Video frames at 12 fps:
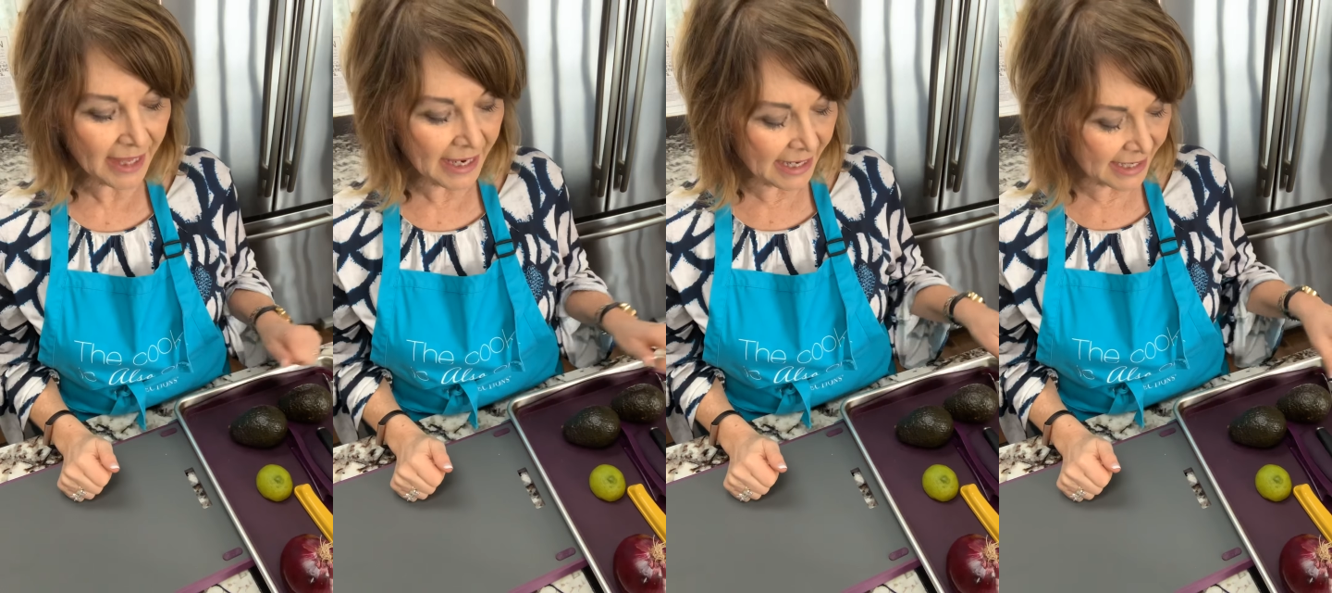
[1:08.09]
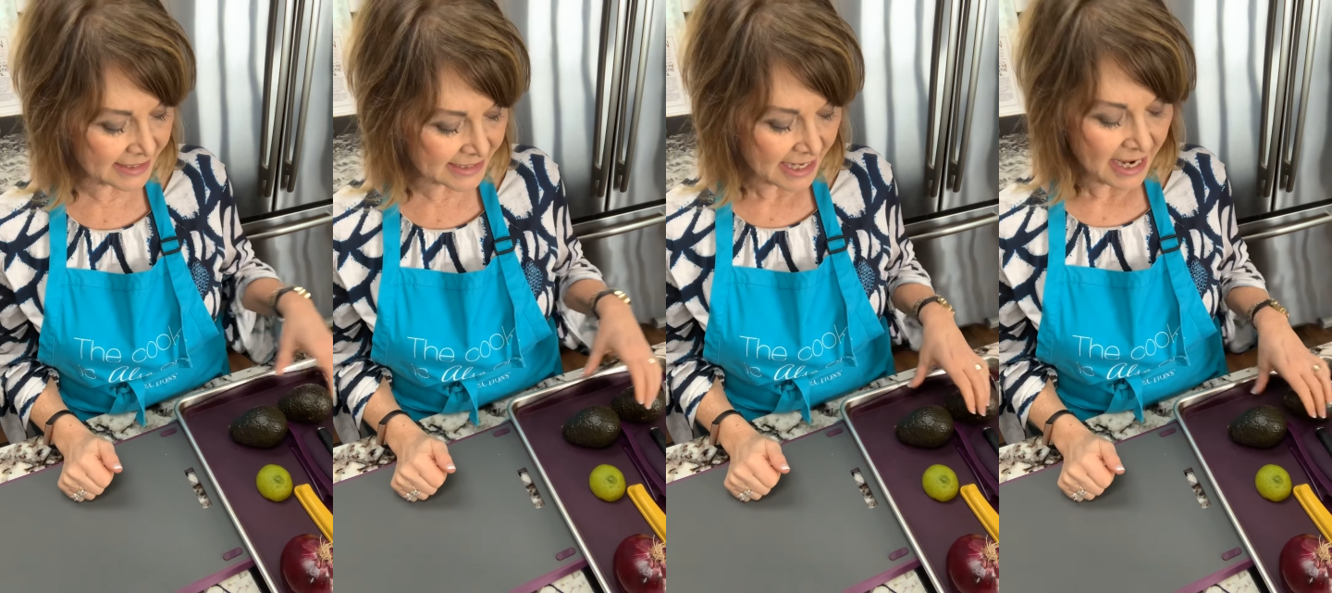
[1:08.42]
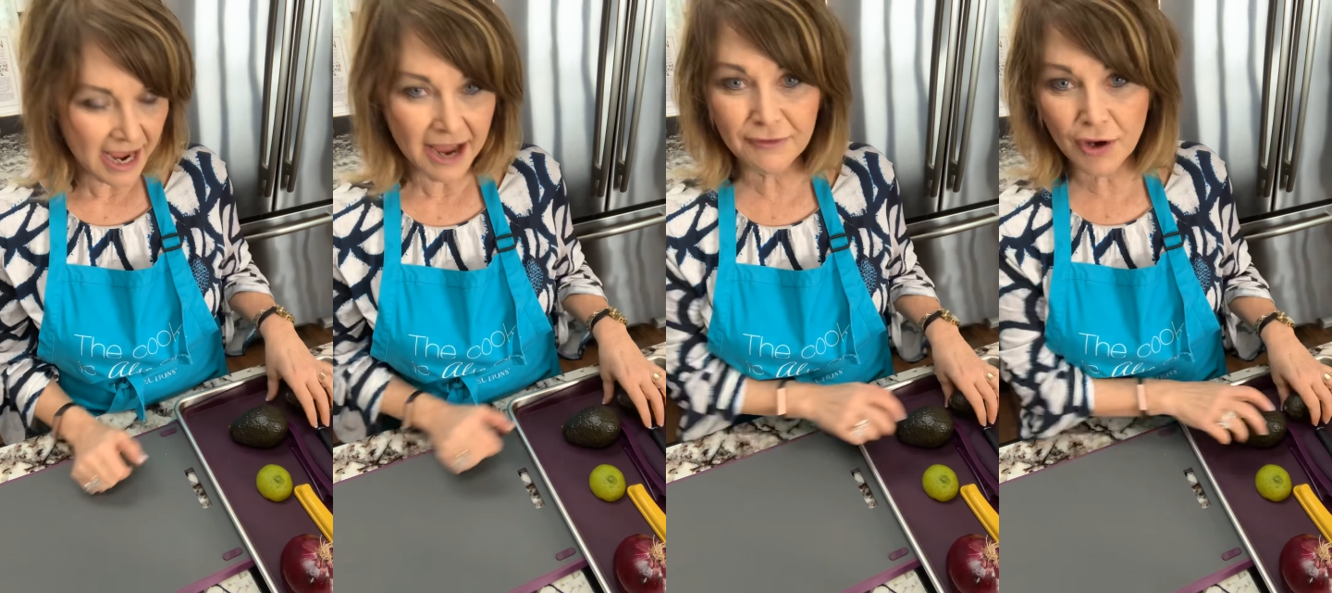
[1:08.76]
And
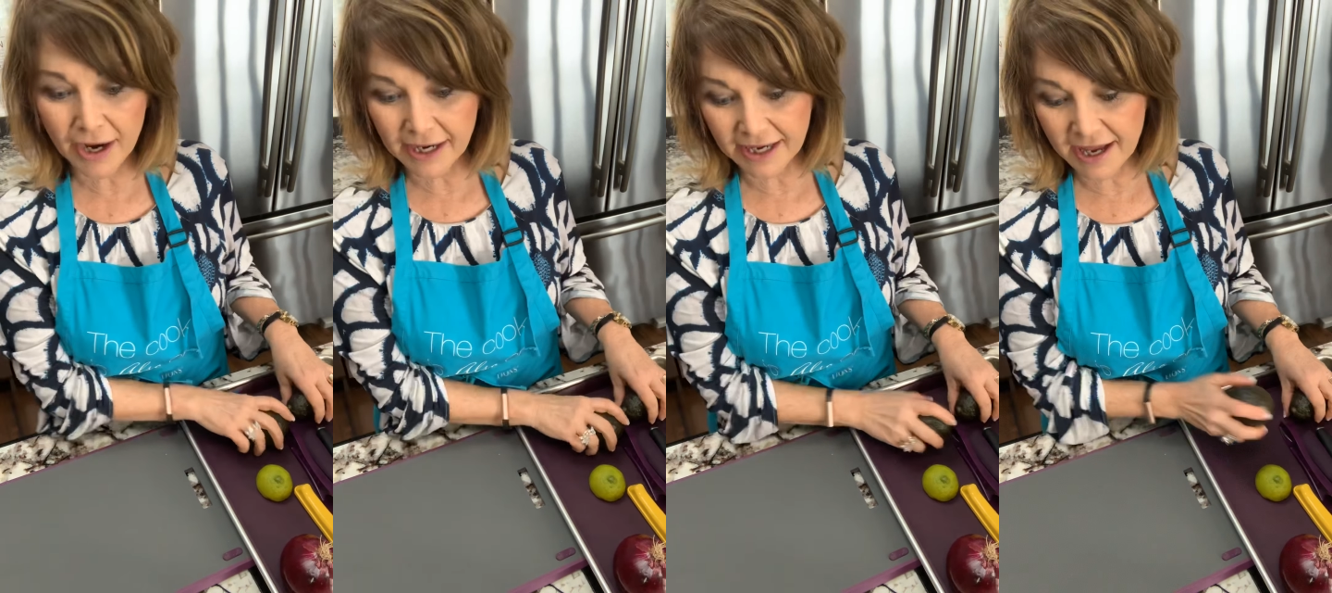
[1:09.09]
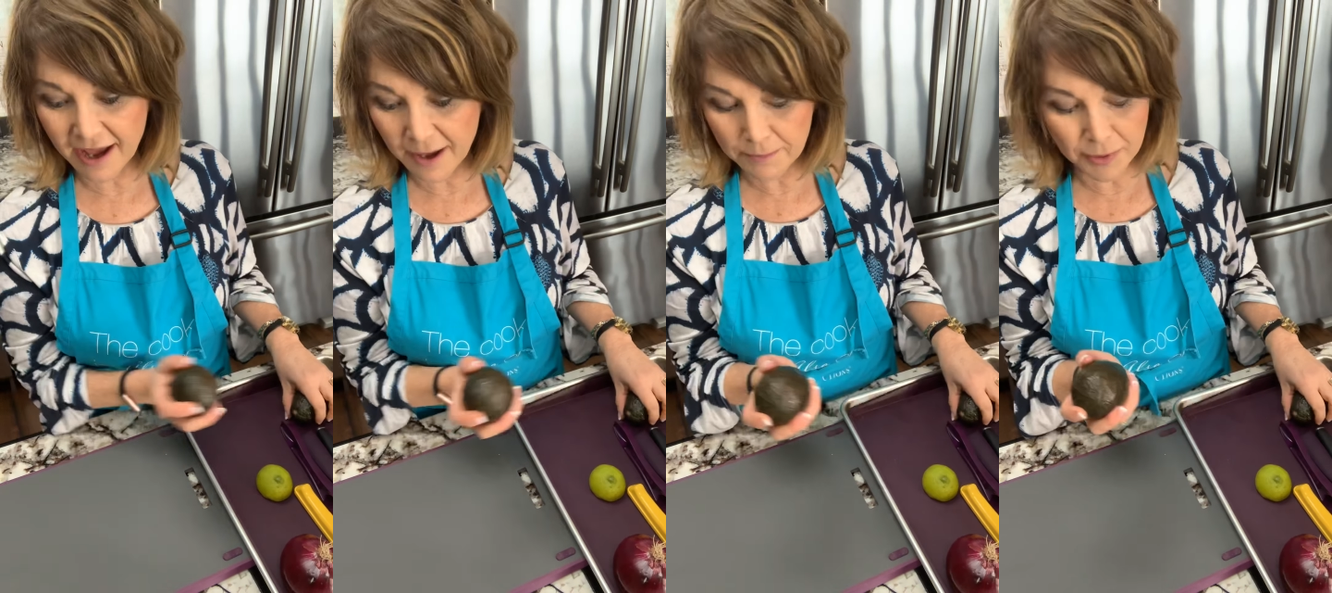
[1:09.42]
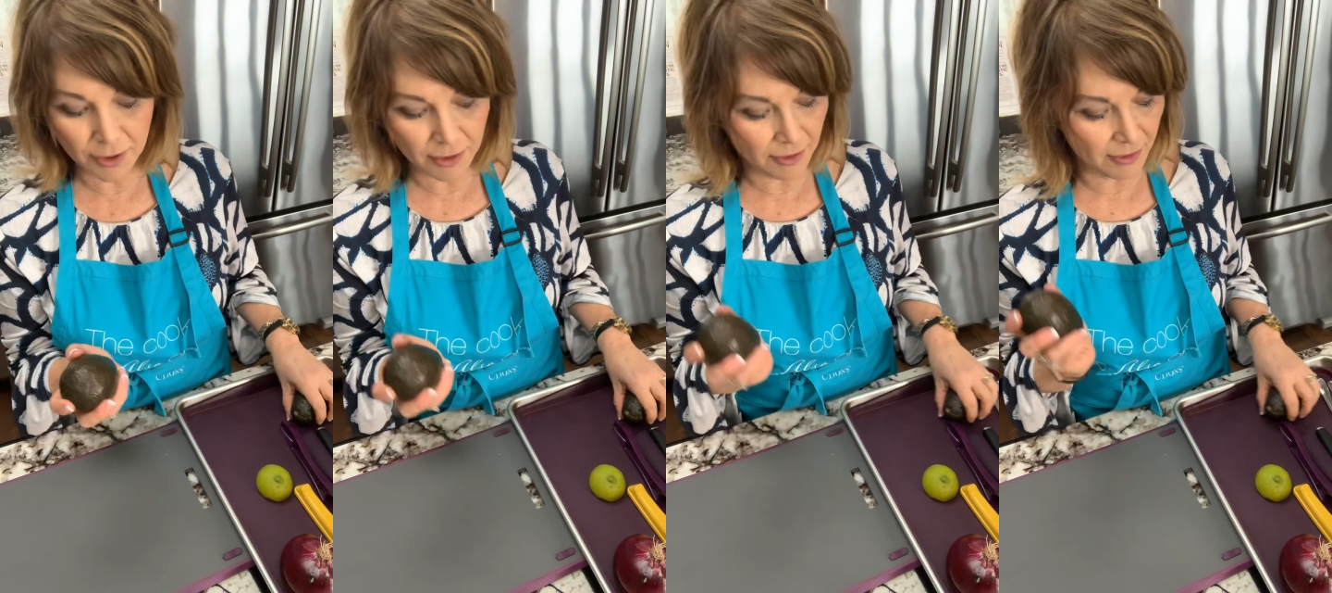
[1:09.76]
I've got a
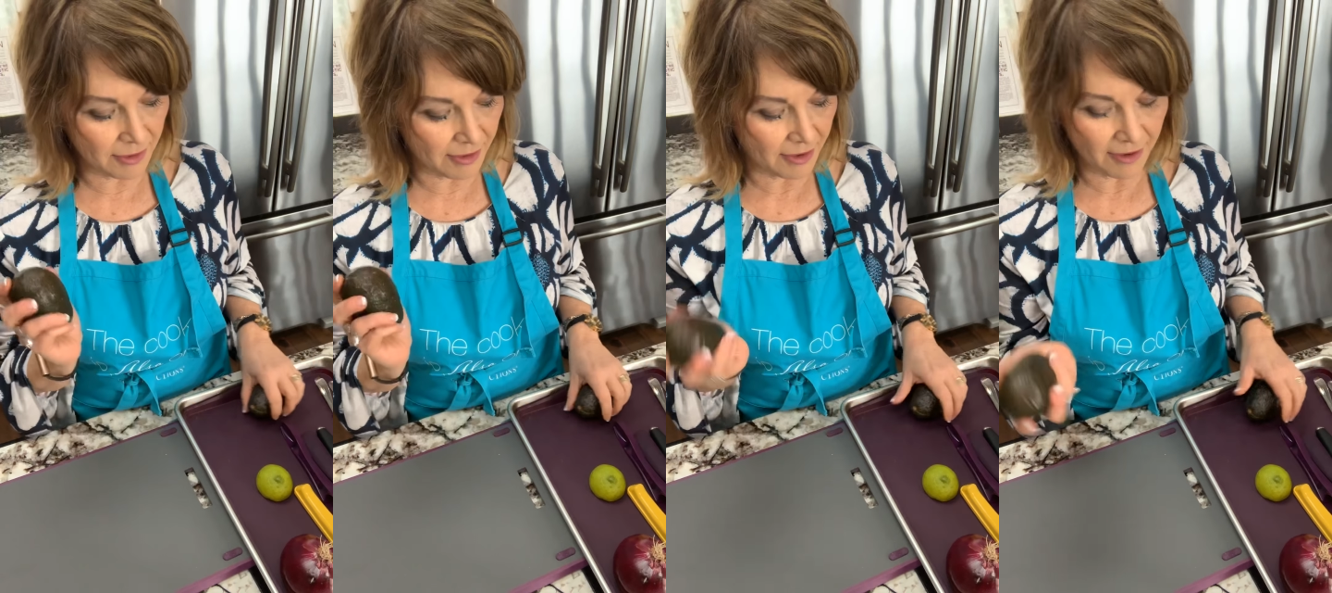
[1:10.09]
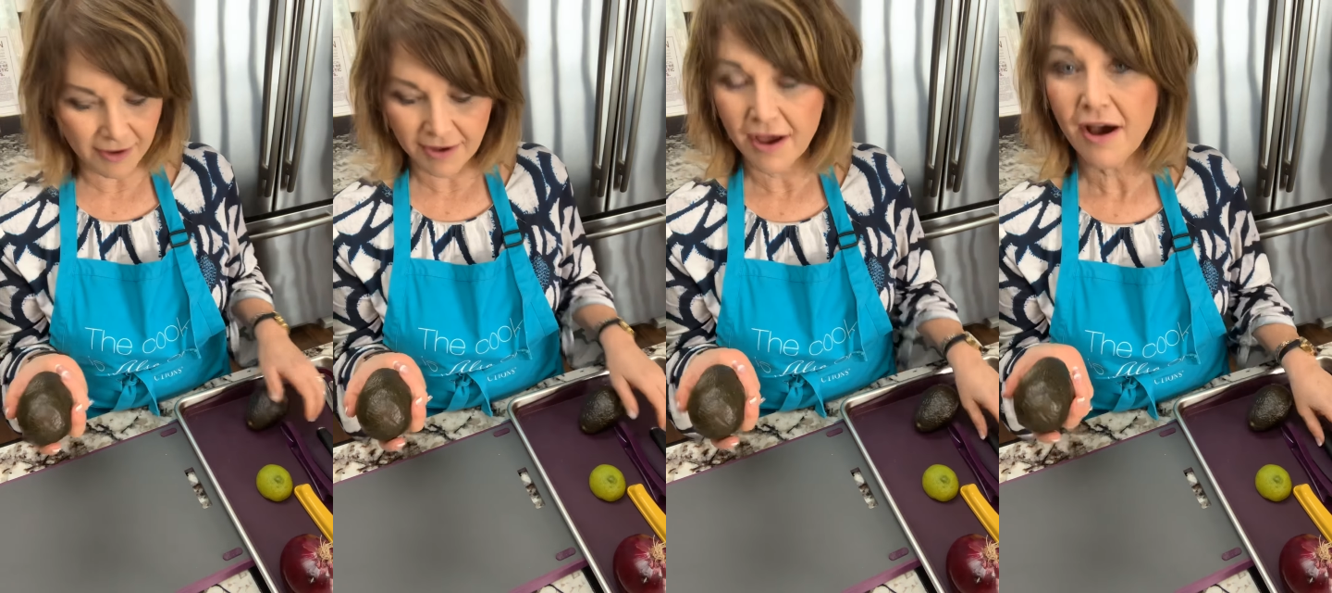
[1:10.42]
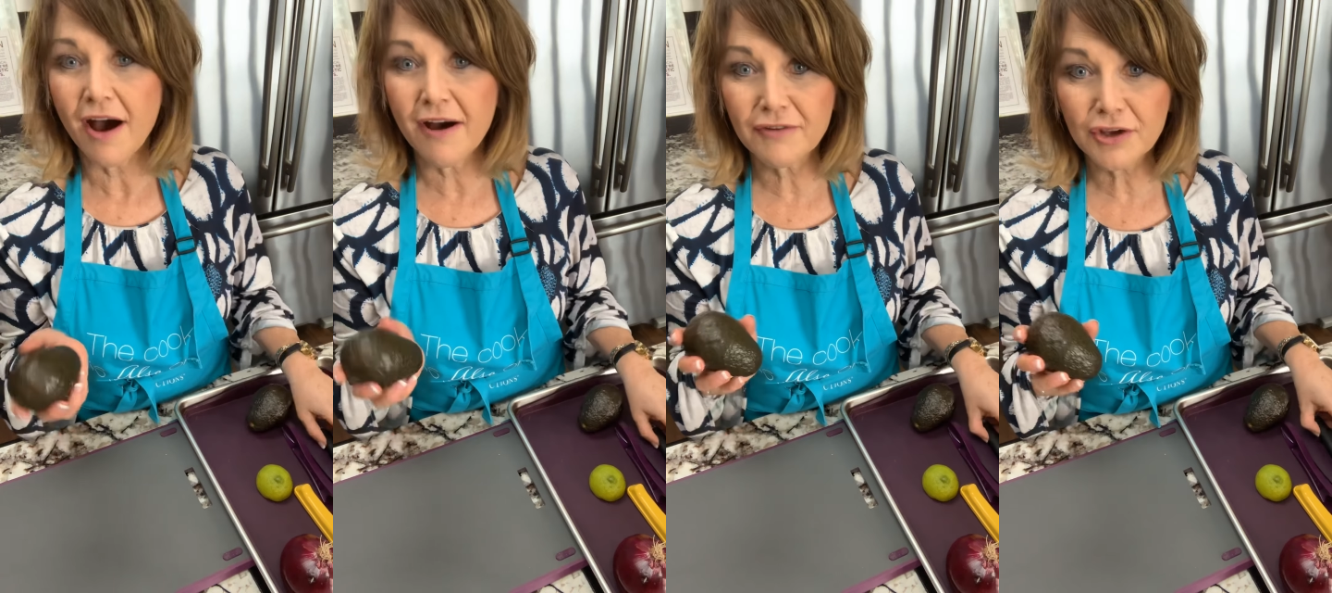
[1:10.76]
couple
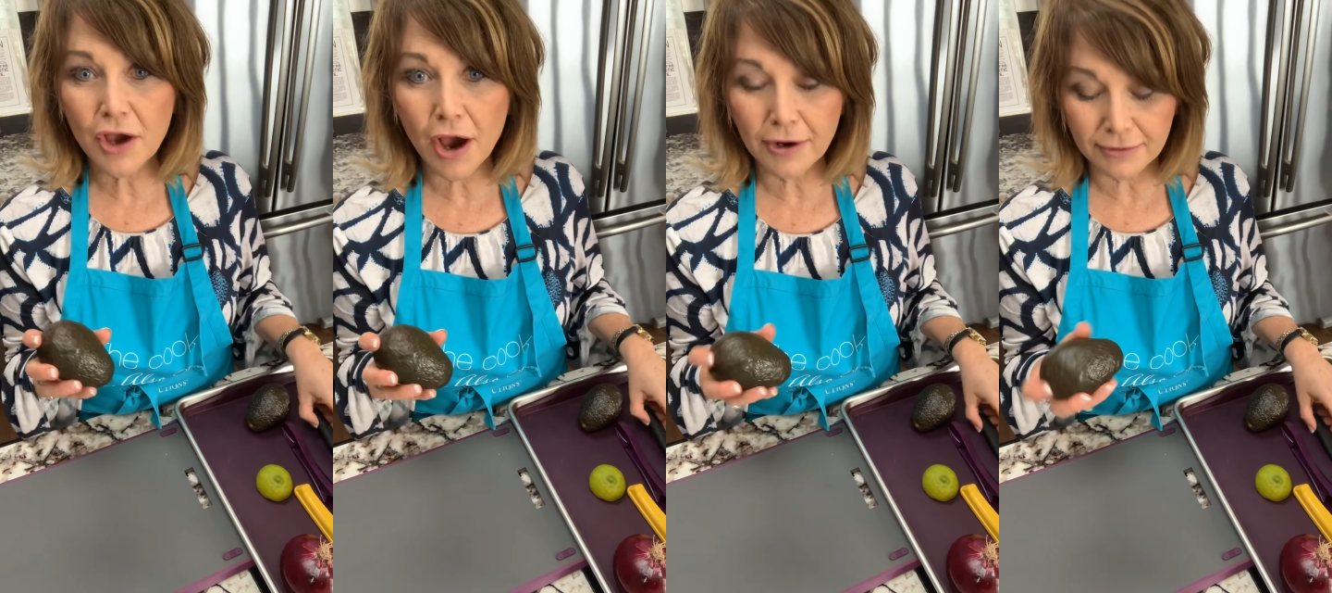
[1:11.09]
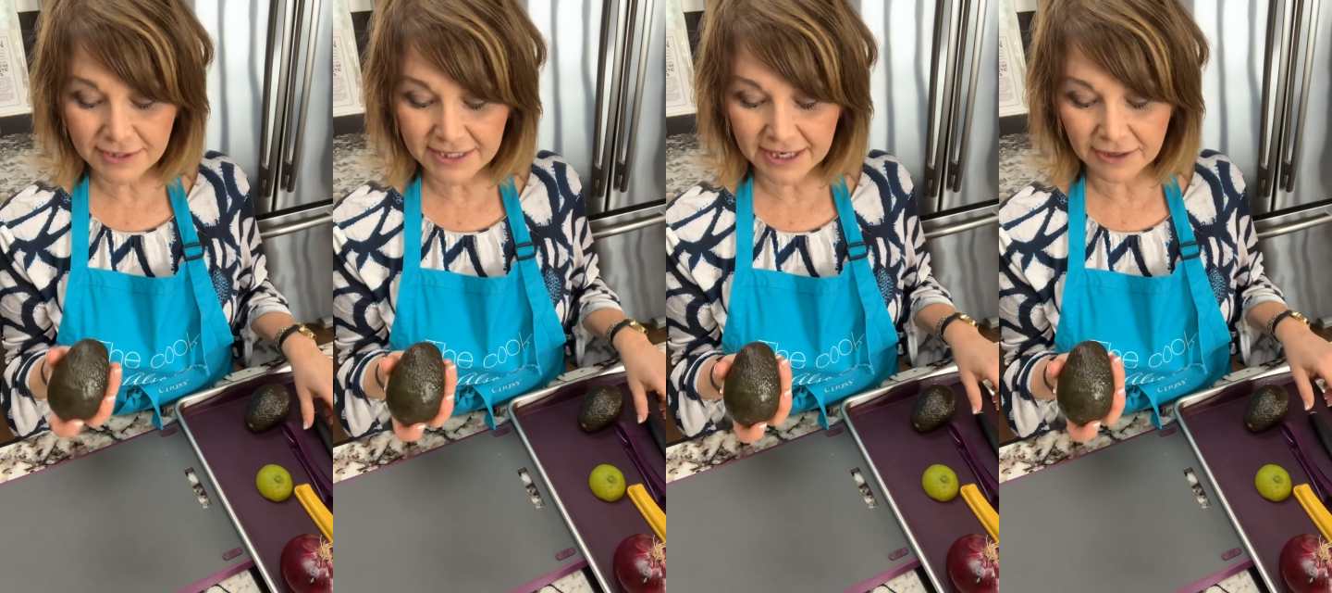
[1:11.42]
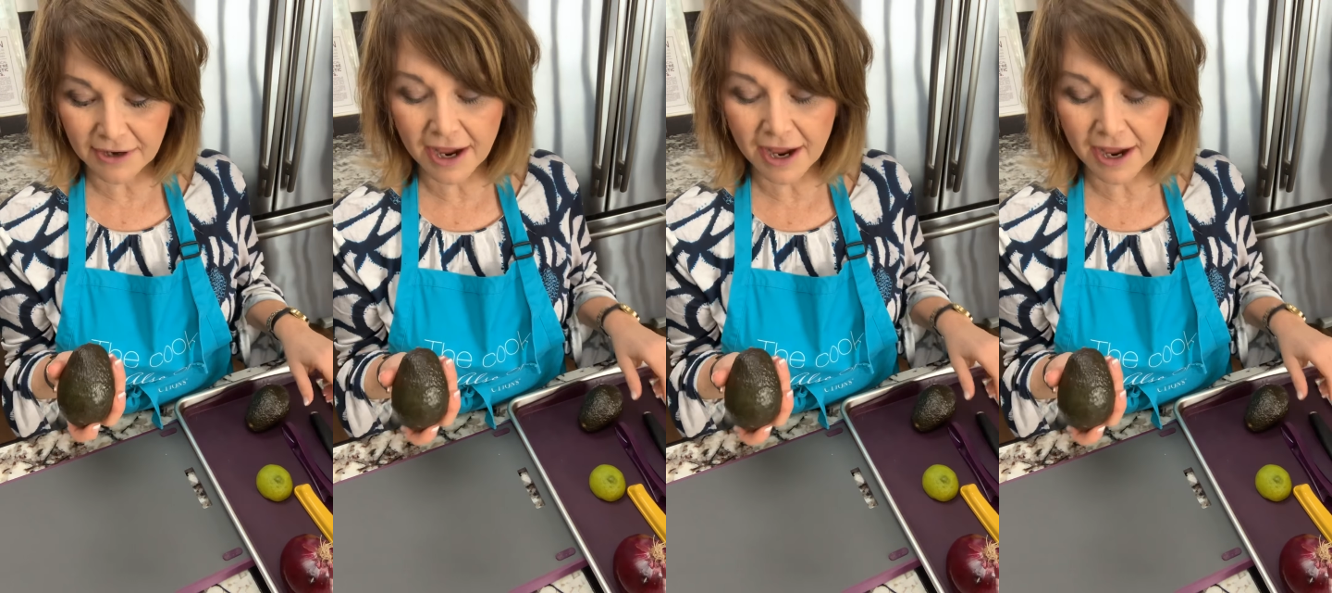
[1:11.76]
avocados here.